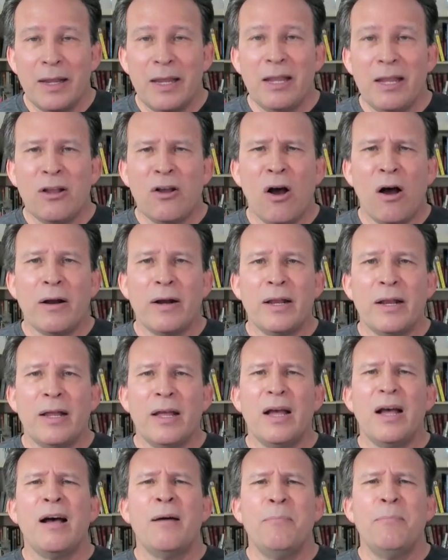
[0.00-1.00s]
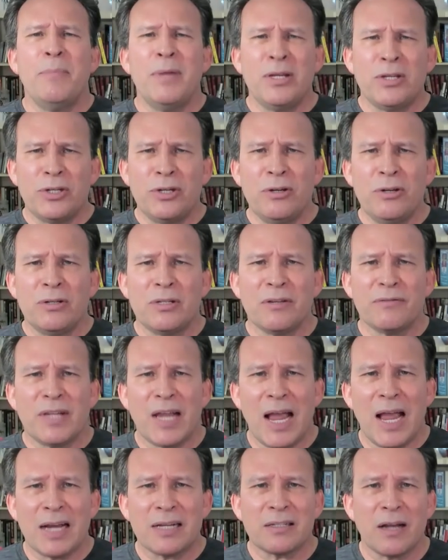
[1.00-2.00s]
he called it a misuse of
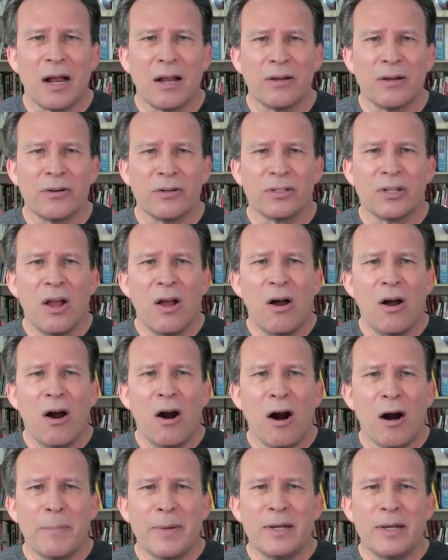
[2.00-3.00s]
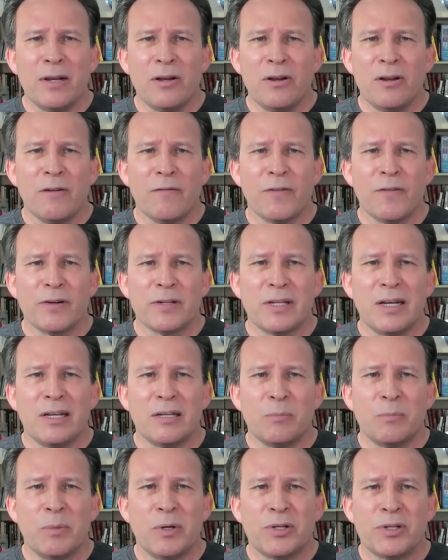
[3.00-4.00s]
tax dollars, harming the
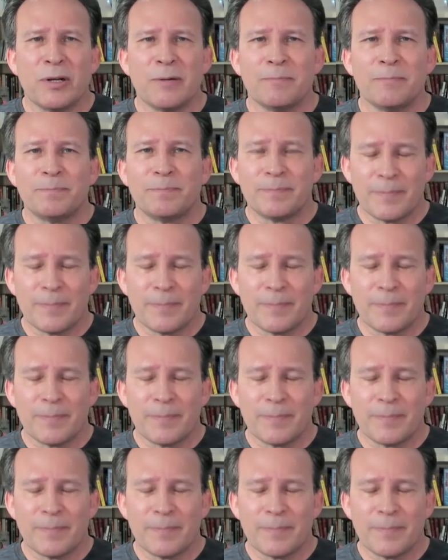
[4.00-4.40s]
university's mission.